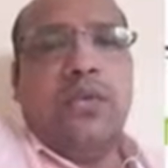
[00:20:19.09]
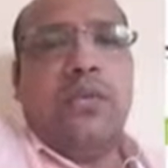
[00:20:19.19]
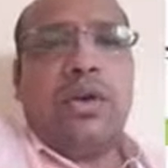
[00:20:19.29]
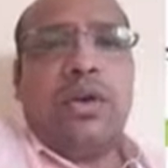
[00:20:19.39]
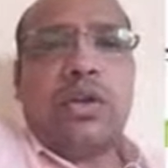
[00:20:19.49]

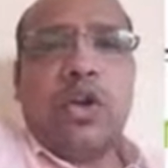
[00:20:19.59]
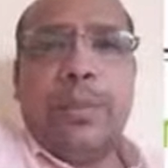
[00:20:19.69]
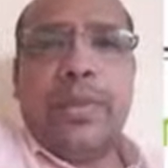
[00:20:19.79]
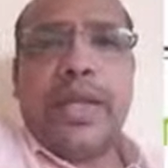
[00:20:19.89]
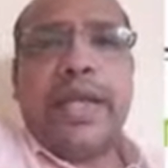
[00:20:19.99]
For
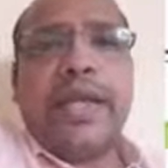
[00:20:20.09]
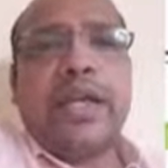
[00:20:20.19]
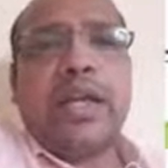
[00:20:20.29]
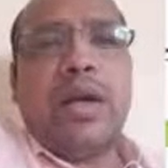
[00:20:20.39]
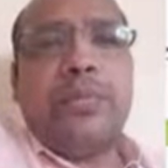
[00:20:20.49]

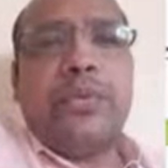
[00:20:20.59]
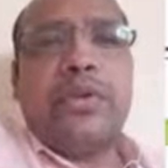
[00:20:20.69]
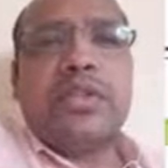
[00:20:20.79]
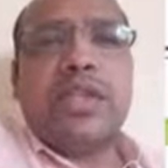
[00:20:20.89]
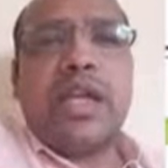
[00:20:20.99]
complicated
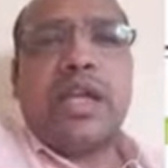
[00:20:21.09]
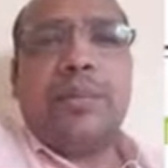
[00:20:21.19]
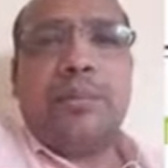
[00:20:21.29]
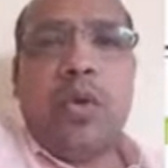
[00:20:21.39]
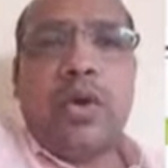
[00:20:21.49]
components like
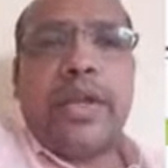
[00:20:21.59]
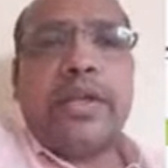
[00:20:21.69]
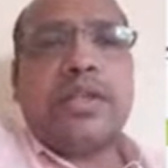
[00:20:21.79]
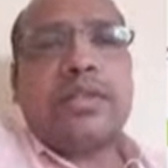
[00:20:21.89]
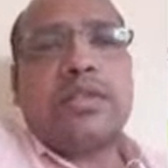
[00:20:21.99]

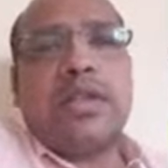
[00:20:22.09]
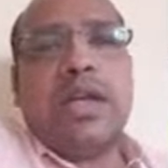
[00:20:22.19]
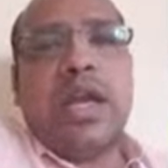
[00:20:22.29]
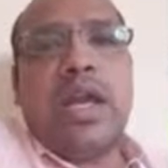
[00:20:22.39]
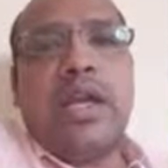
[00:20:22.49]
pockets
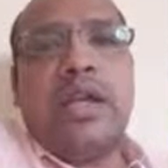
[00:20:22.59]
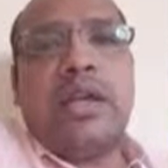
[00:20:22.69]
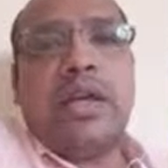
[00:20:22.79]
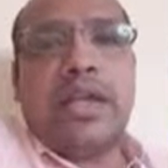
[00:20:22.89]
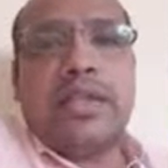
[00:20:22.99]

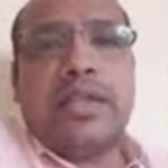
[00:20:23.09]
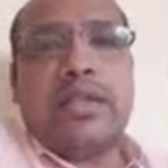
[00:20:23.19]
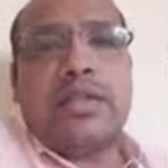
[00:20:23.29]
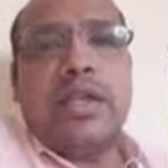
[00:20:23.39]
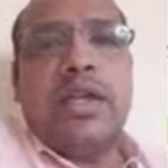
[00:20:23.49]
and
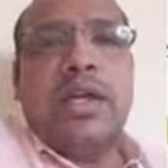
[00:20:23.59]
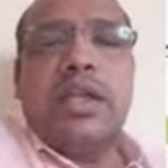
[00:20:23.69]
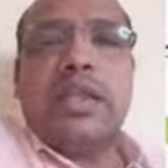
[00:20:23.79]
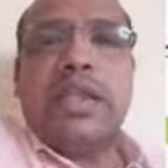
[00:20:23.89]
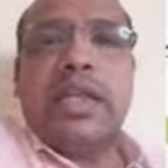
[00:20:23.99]
races,
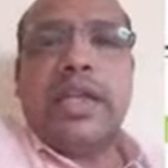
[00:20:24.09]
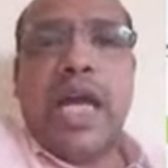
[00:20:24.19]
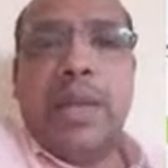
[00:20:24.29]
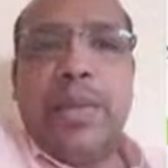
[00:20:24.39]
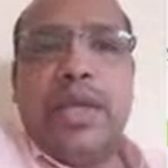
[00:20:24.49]
the
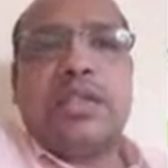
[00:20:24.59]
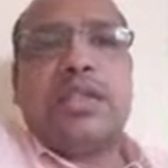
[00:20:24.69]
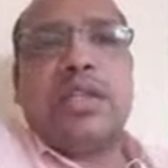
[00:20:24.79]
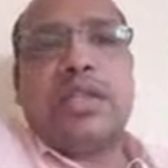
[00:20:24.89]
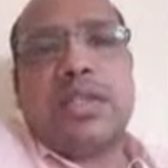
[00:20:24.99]

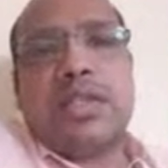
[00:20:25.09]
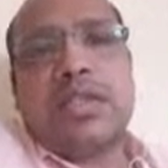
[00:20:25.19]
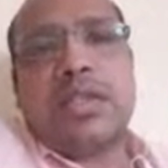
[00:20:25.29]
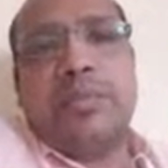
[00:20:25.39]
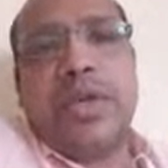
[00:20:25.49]
dimensioning
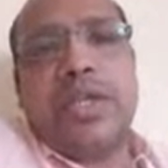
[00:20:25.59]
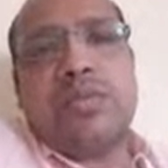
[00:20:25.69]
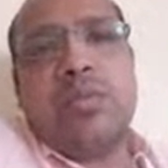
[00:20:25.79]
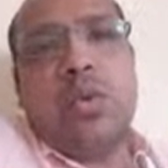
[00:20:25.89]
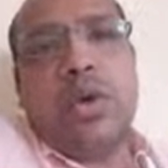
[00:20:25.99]
system
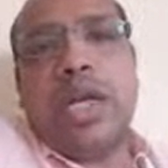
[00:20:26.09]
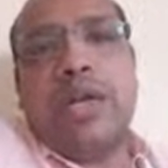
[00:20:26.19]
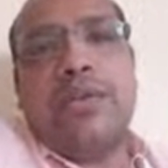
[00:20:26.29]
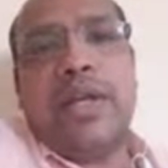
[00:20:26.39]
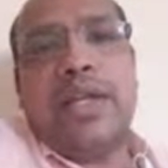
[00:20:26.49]
is more
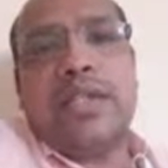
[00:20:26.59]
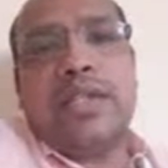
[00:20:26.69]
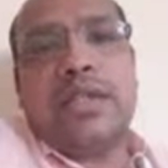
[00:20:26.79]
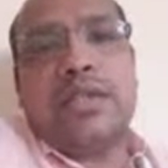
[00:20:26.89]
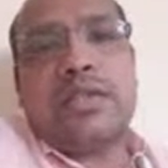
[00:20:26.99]

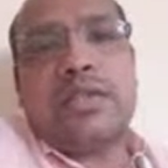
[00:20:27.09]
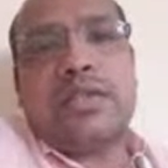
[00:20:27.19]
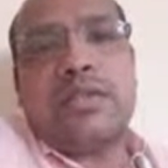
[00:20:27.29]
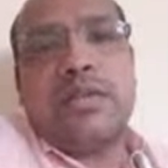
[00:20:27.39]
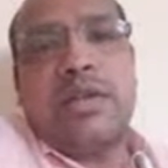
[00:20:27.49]
advantageous.